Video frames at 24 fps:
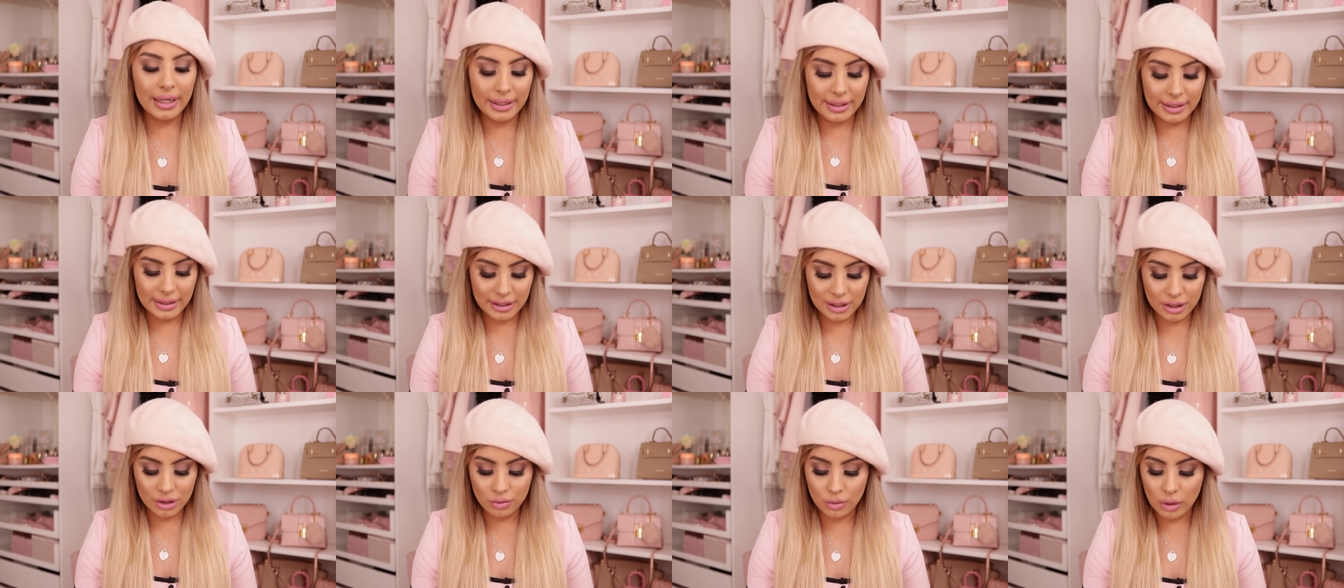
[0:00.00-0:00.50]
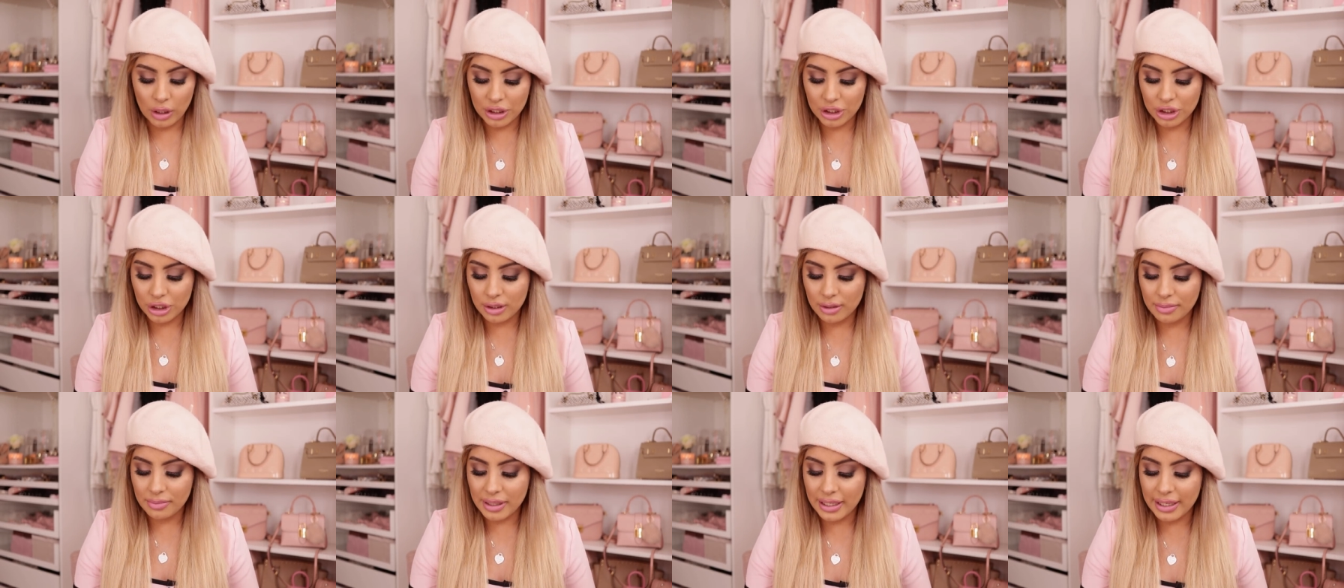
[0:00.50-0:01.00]
I did
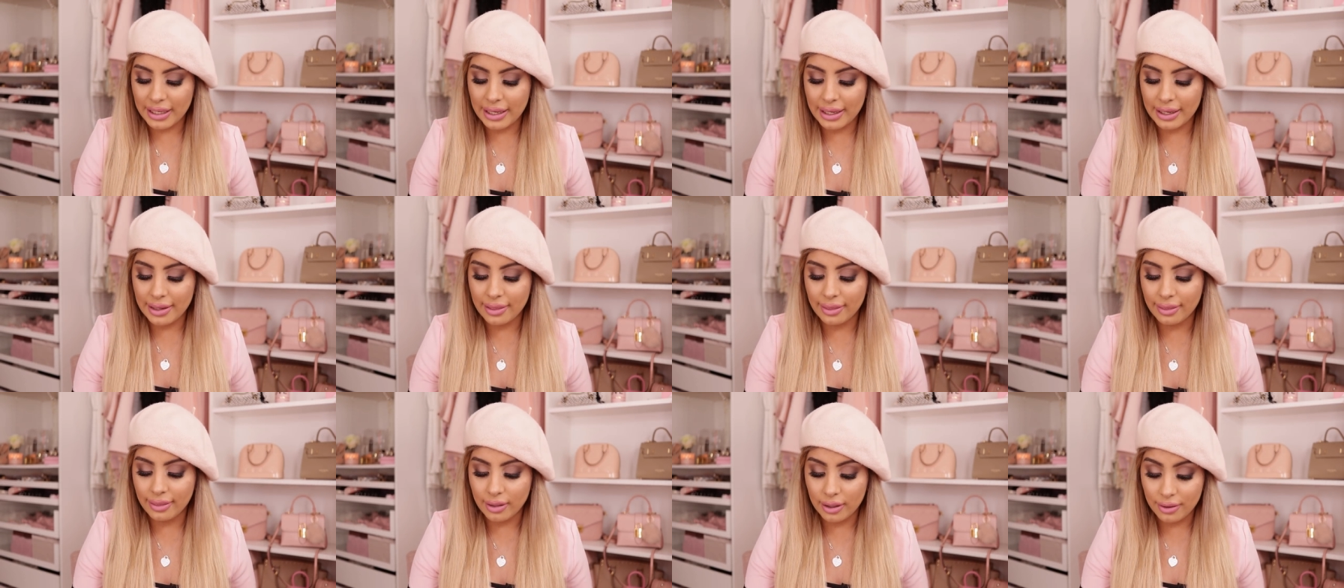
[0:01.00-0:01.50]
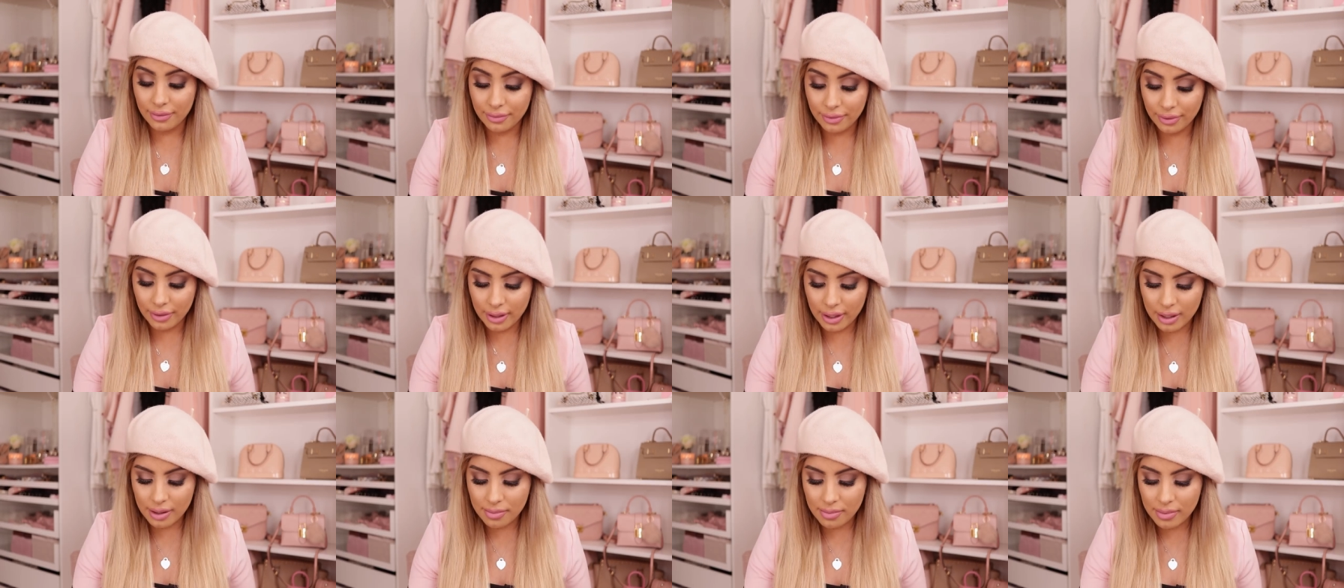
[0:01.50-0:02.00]
swatch them and I love
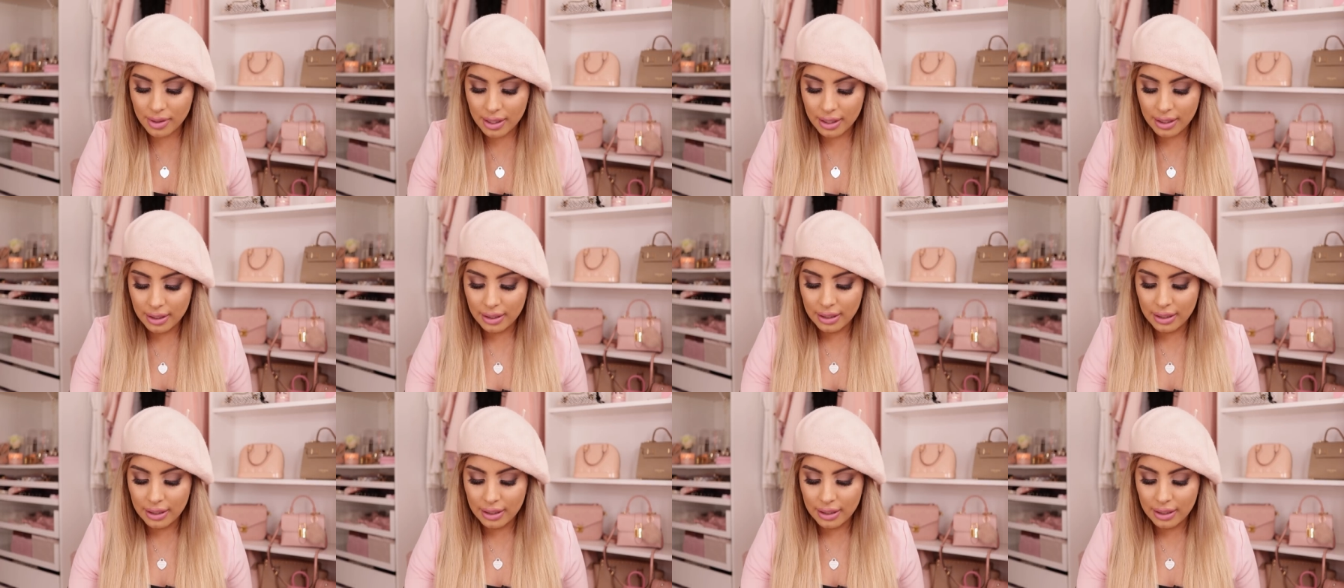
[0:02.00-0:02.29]
them